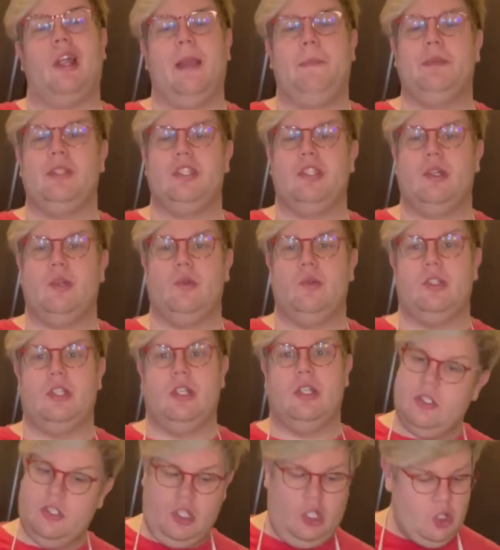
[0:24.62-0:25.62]
episode
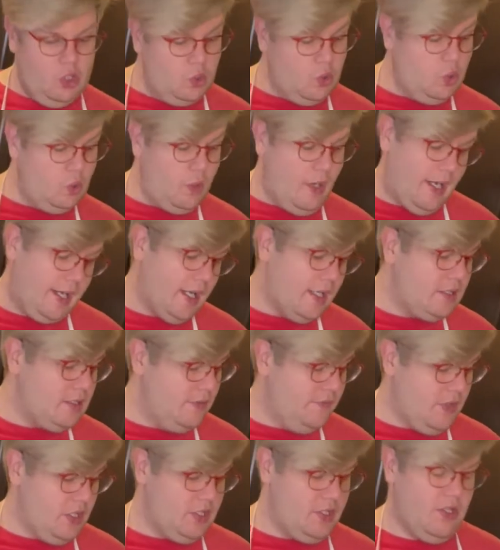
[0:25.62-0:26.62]
2, I guess, of
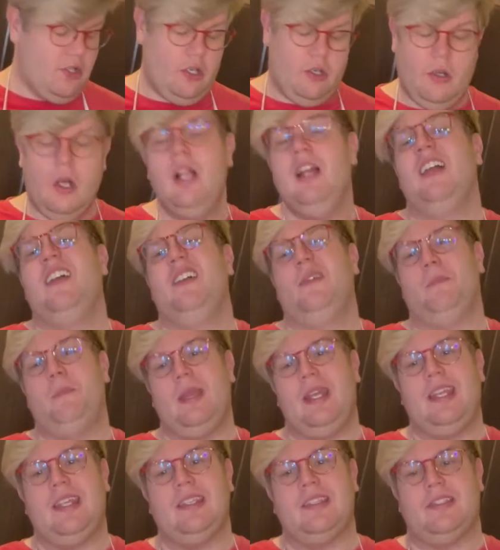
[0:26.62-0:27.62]
this little
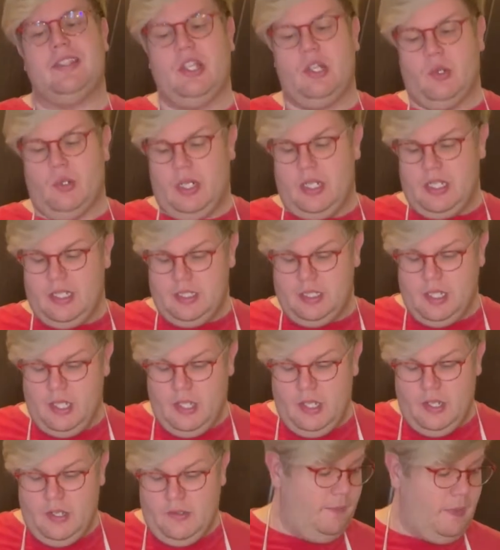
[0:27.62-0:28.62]
mini series,
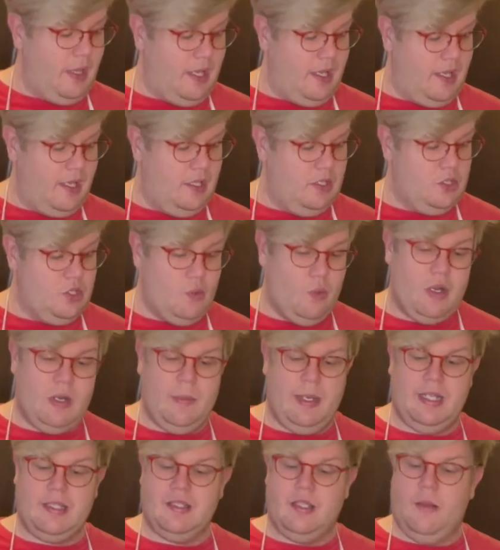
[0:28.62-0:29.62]
and you want to
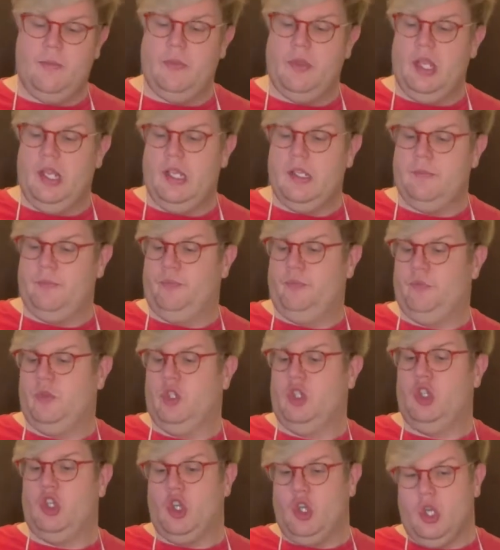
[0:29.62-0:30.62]
make something
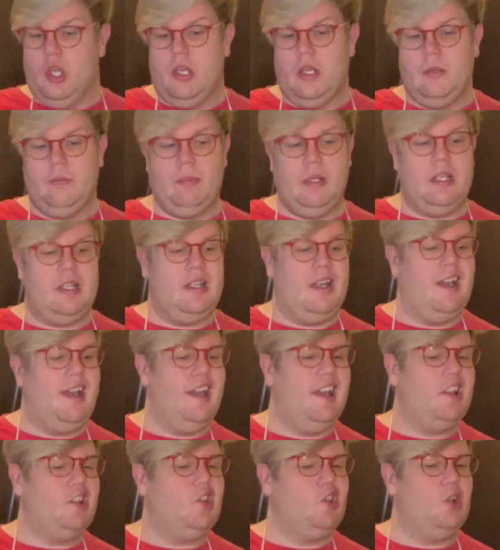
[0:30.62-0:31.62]
good but
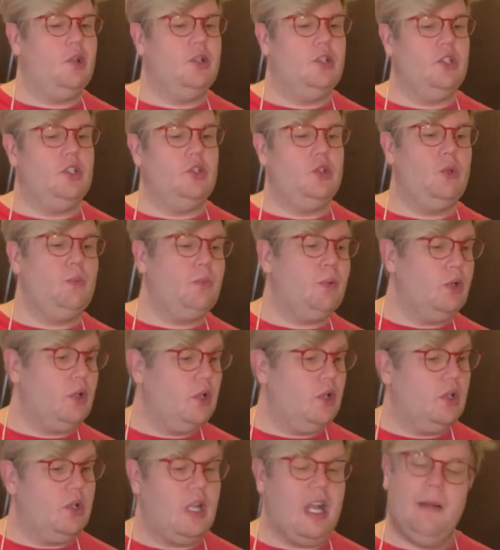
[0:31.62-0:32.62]
not super
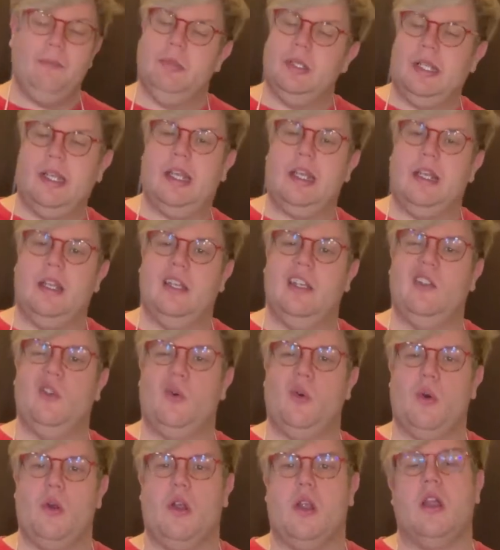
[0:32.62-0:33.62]
complicated
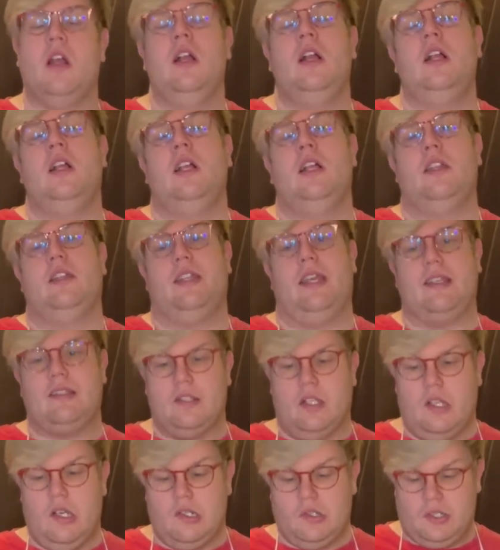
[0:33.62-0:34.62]
or takes a
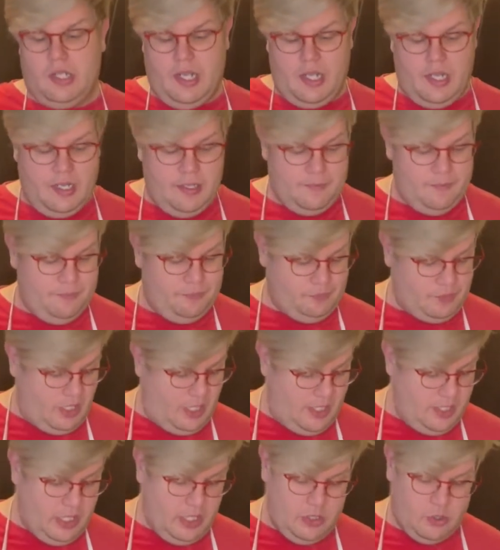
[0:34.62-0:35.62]
long time,
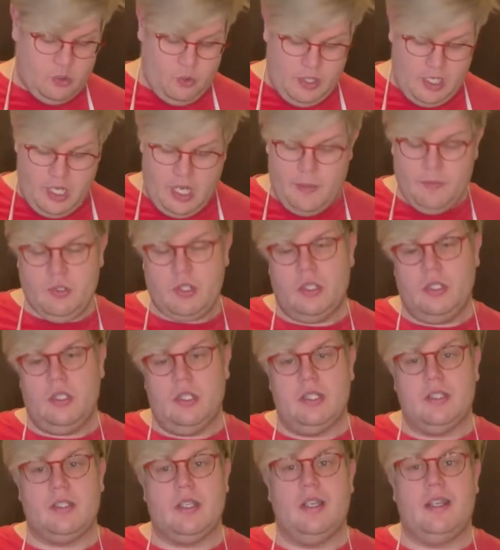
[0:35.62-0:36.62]
another great option is
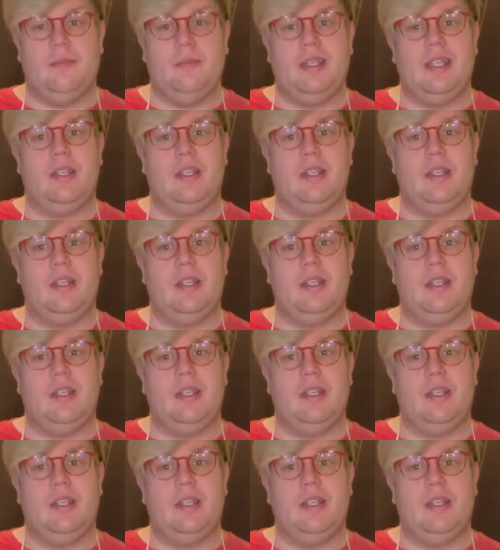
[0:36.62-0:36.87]
going to be